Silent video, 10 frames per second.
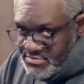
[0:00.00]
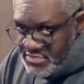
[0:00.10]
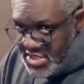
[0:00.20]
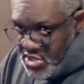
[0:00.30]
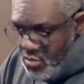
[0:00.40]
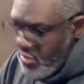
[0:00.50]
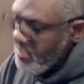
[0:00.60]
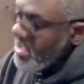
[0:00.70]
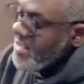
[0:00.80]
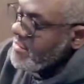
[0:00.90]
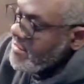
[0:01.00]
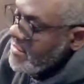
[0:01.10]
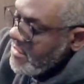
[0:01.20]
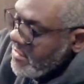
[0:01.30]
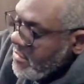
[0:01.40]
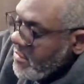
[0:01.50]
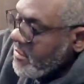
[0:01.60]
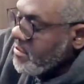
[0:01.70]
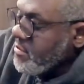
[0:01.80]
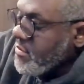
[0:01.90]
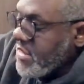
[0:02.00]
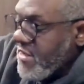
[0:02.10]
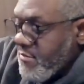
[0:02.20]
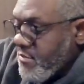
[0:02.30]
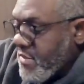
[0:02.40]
Mediocre Modeler, give,